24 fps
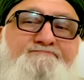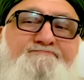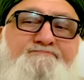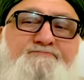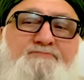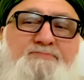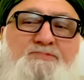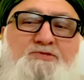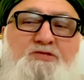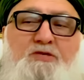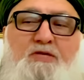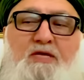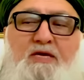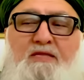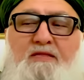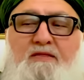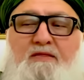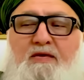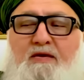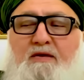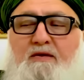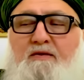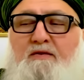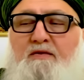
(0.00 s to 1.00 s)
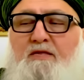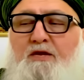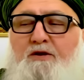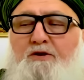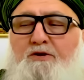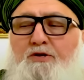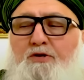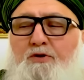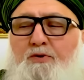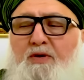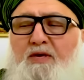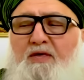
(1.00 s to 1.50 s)
So then they're, they're
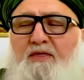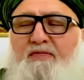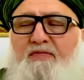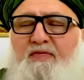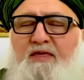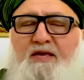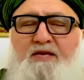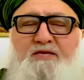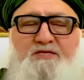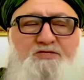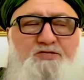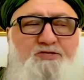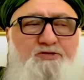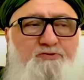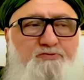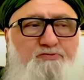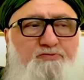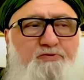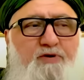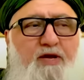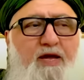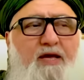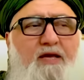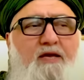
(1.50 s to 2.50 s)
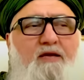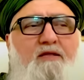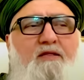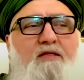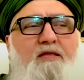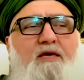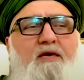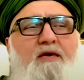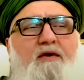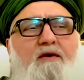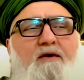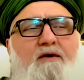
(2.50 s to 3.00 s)
doing things
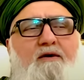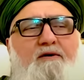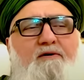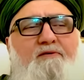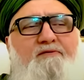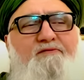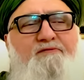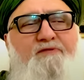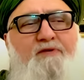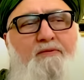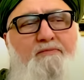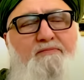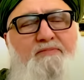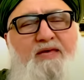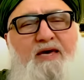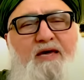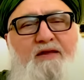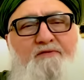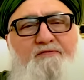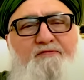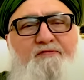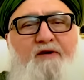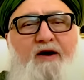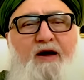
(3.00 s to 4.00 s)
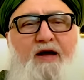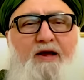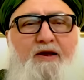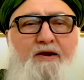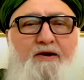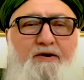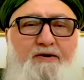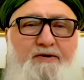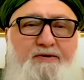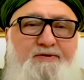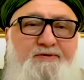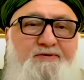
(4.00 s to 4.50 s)
directly from that
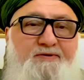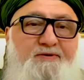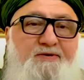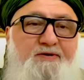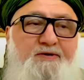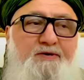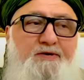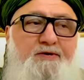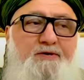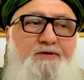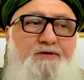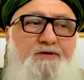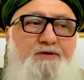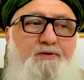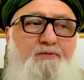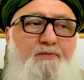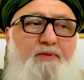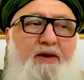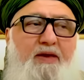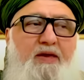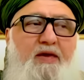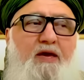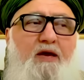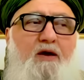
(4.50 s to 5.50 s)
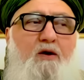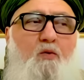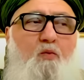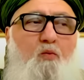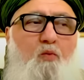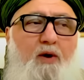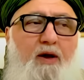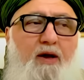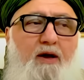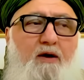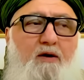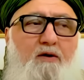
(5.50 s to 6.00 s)
fire. You're making a
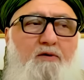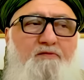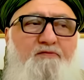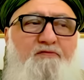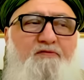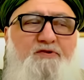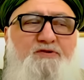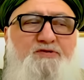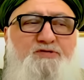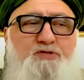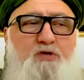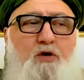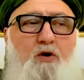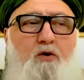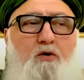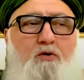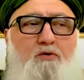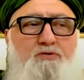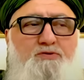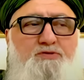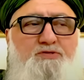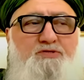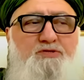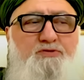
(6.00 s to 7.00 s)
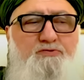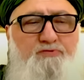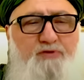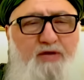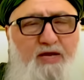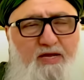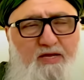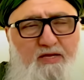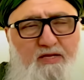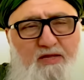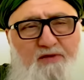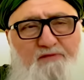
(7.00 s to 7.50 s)
well for souls
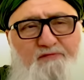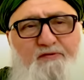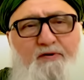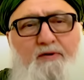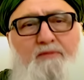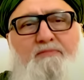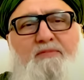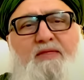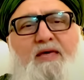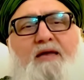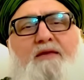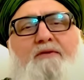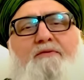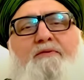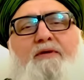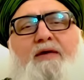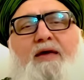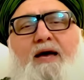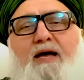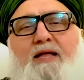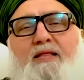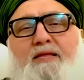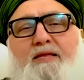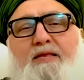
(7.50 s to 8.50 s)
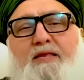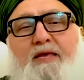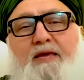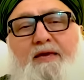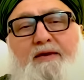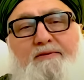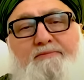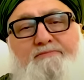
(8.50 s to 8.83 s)
directly from that reality.